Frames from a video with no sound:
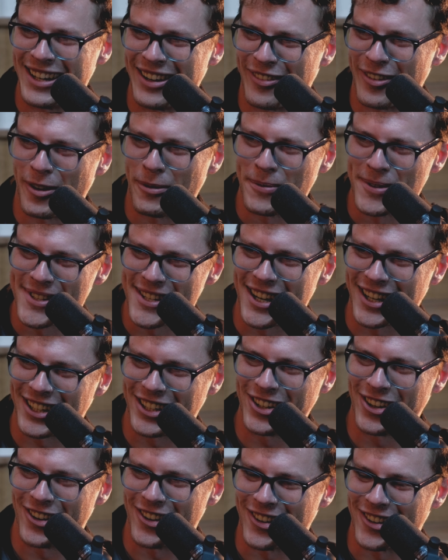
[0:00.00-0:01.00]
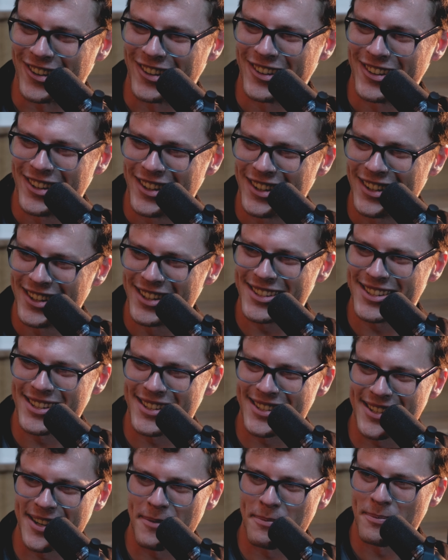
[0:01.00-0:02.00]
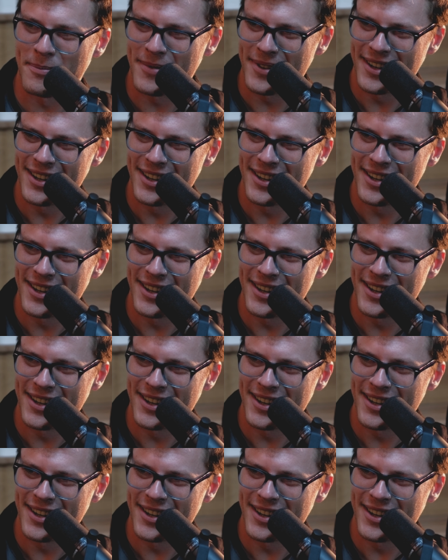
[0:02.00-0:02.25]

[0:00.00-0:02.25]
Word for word: everyone was like, yo, this is some